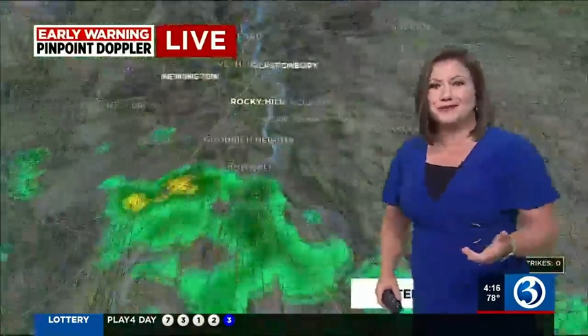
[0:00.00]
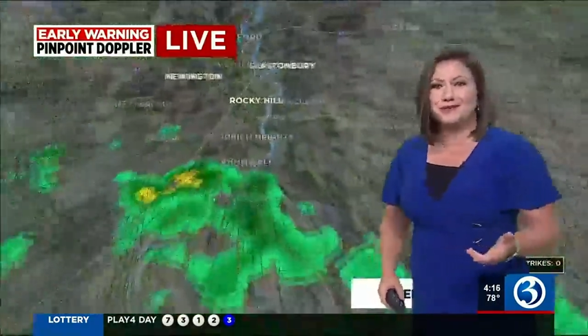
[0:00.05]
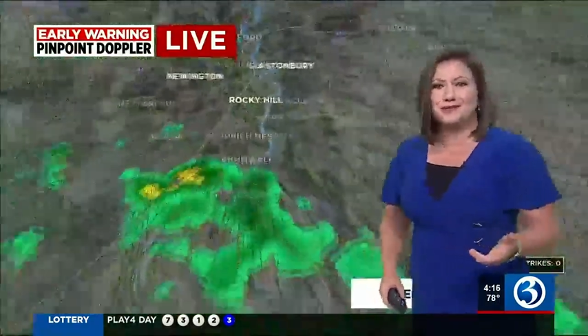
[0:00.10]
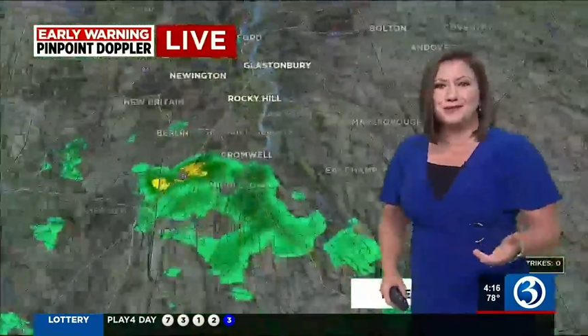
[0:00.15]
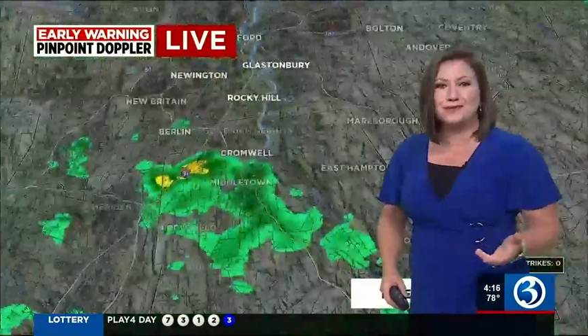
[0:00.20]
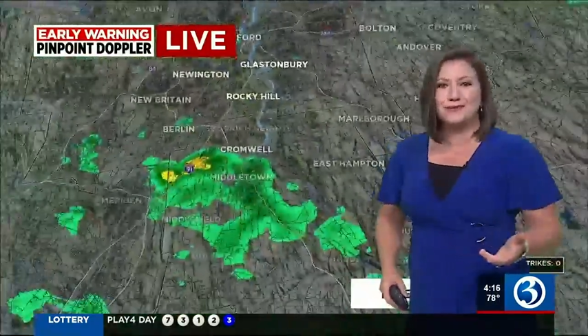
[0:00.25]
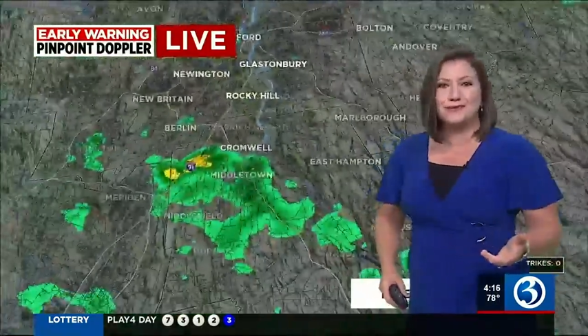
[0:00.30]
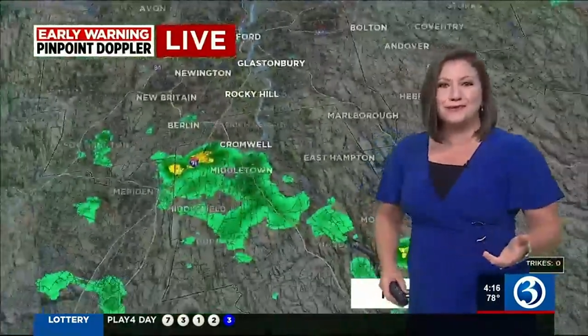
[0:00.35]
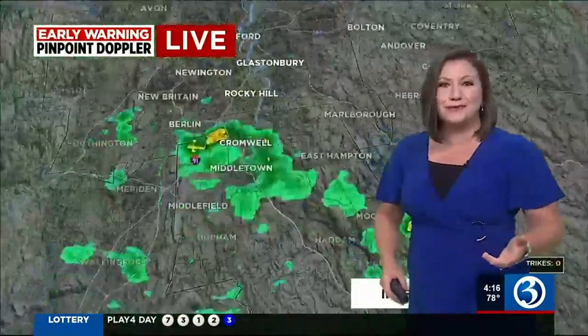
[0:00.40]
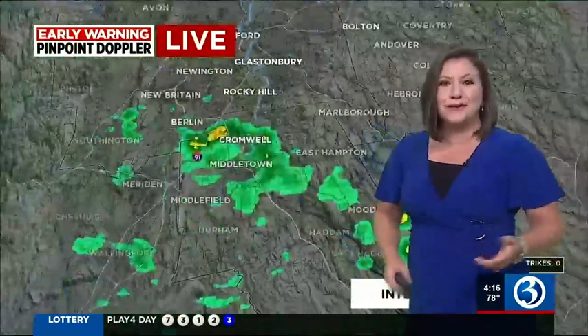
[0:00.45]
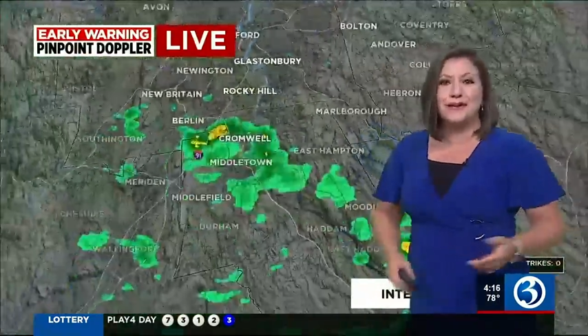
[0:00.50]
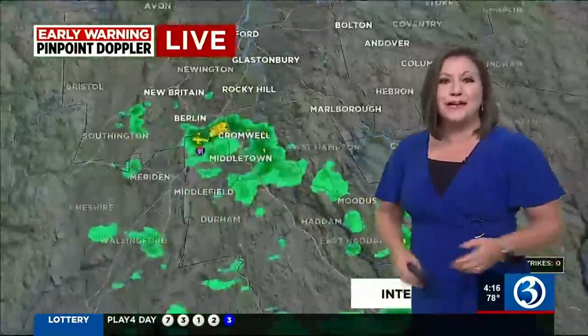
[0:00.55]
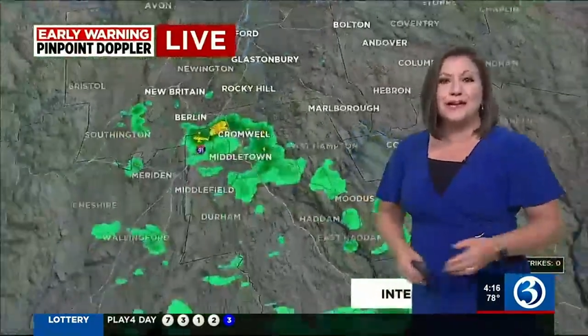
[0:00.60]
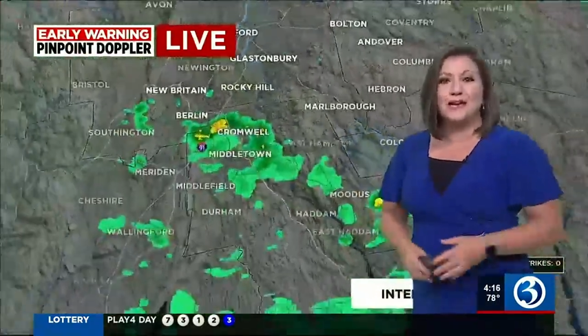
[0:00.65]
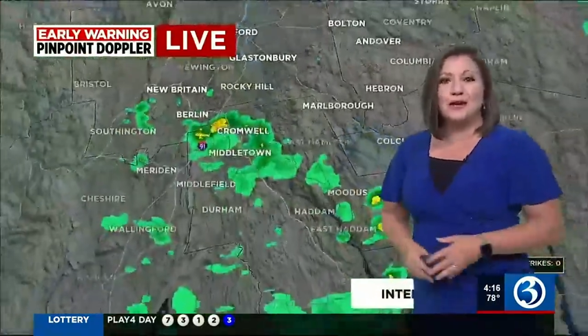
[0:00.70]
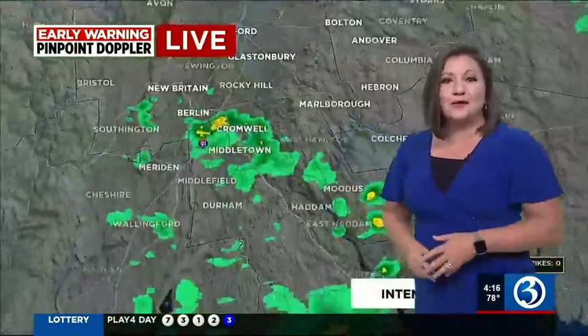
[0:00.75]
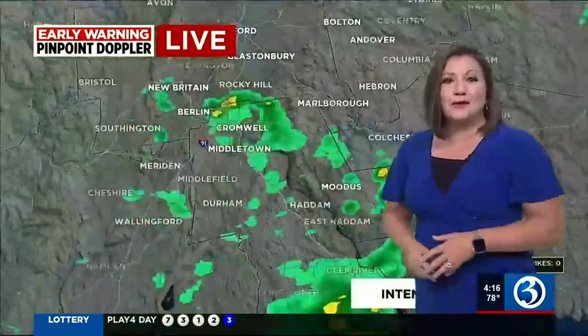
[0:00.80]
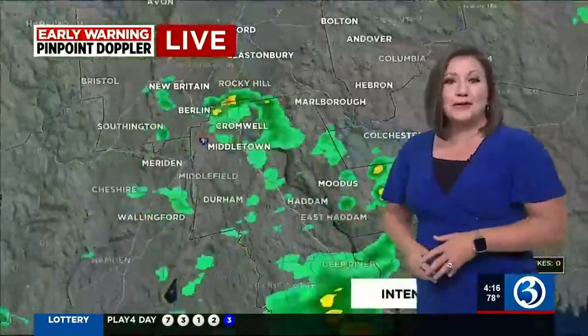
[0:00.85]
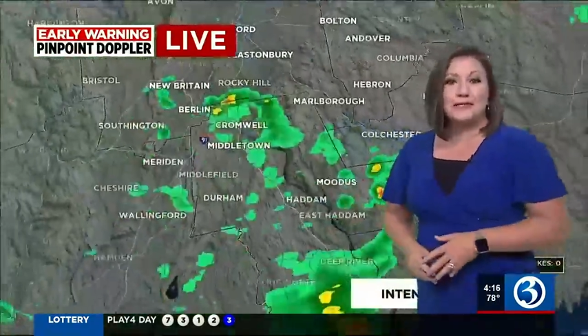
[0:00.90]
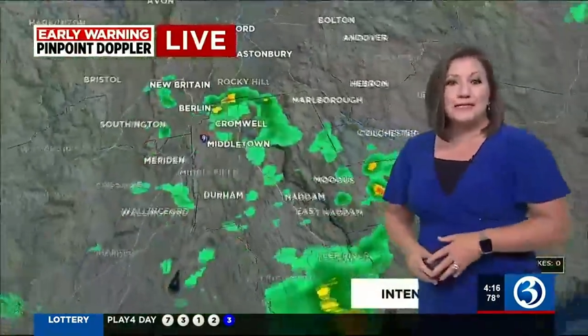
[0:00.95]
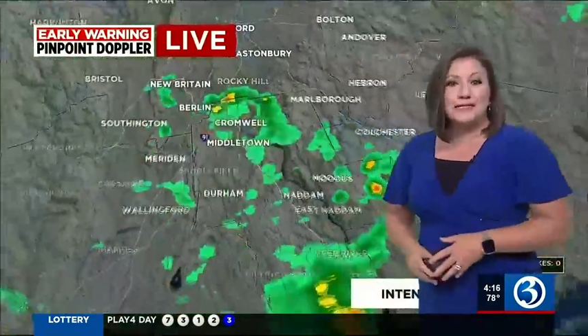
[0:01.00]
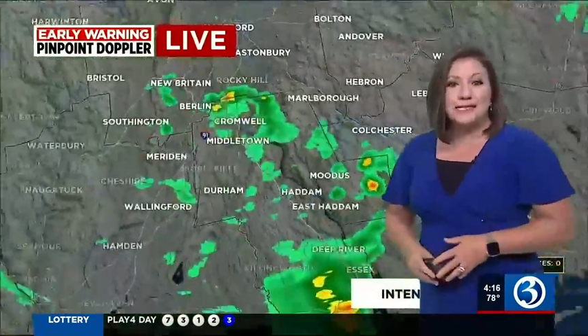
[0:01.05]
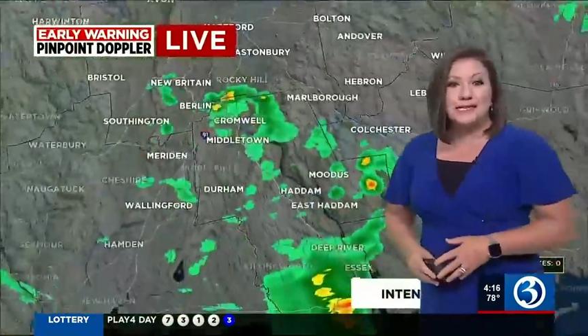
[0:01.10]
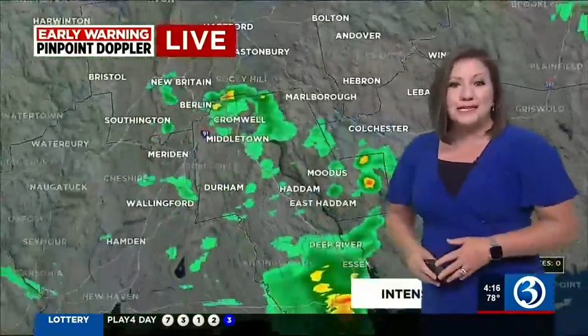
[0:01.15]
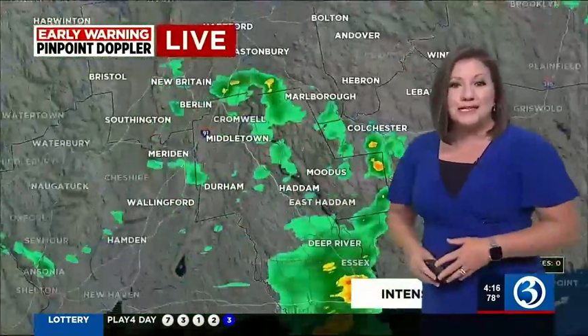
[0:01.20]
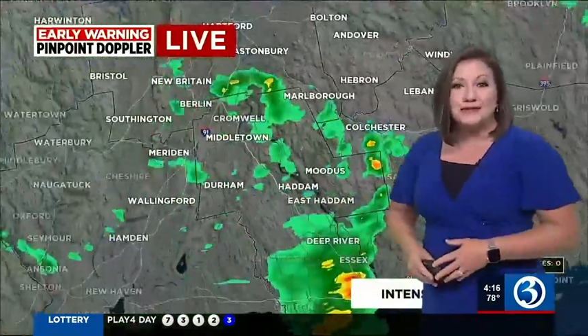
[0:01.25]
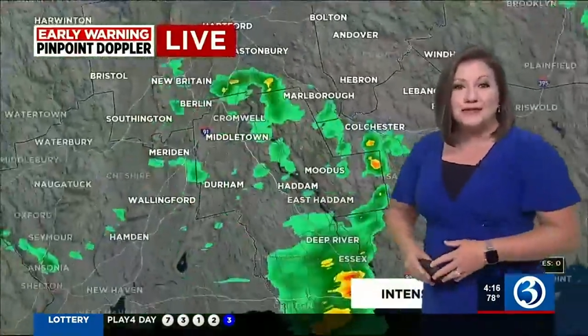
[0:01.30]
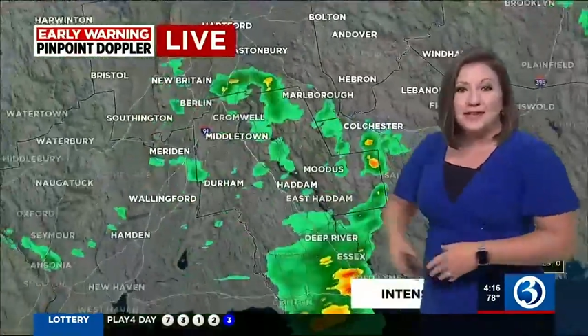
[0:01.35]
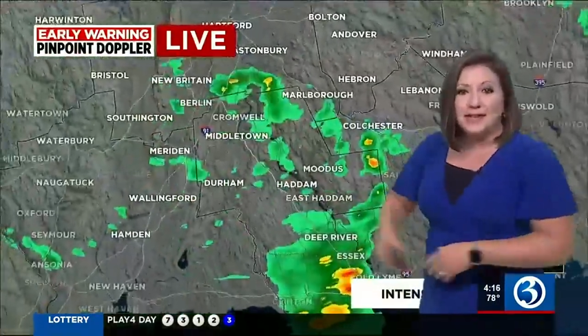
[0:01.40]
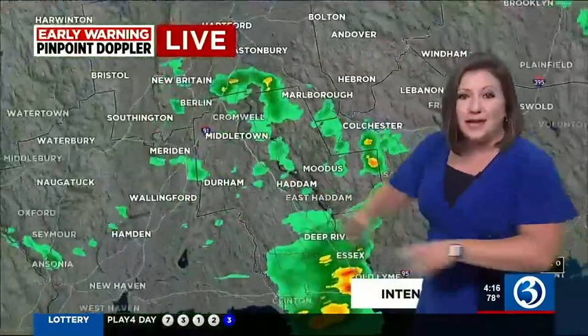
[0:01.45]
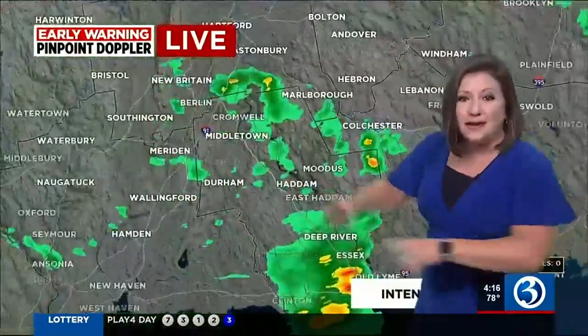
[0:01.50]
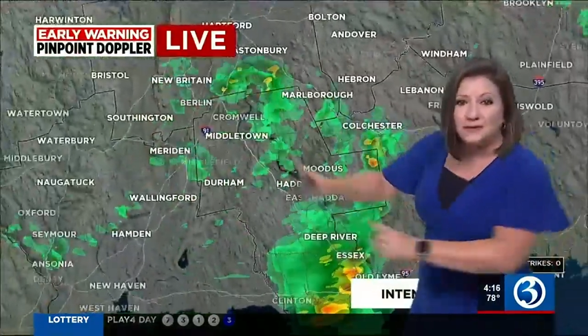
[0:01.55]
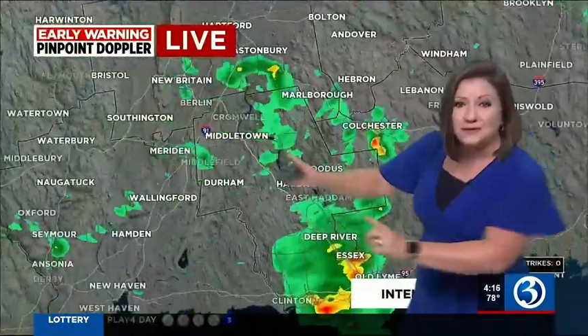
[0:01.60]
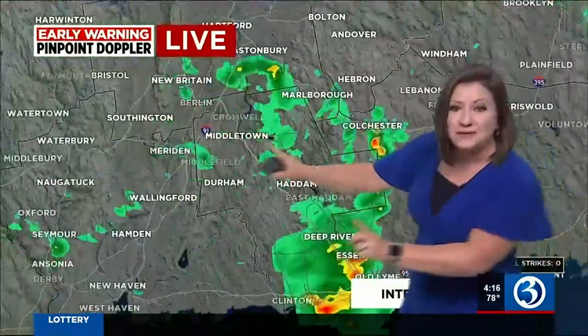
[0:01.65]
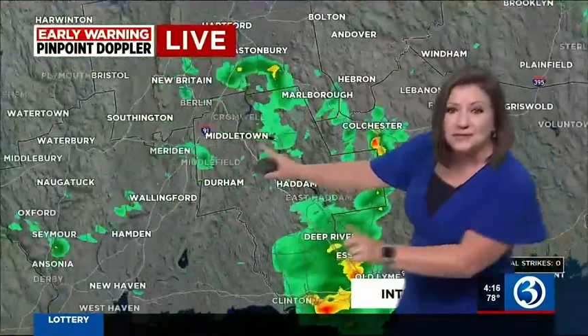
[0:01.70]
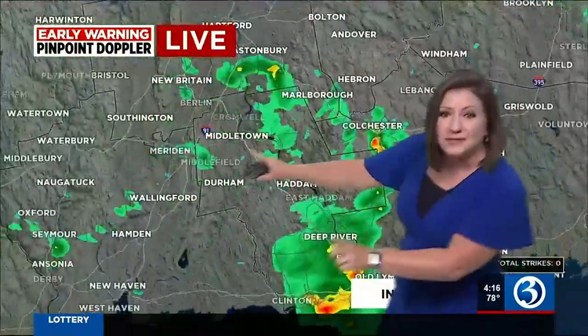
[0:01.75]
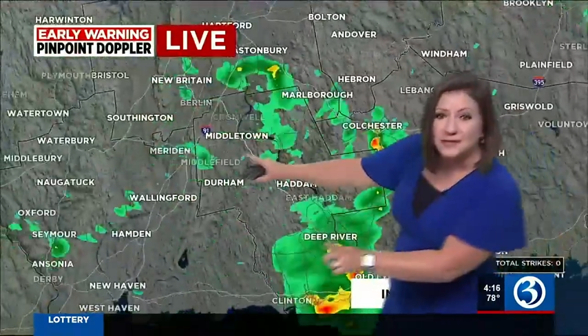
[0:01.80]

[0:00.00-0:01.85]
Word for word: through the rest of the evening hours.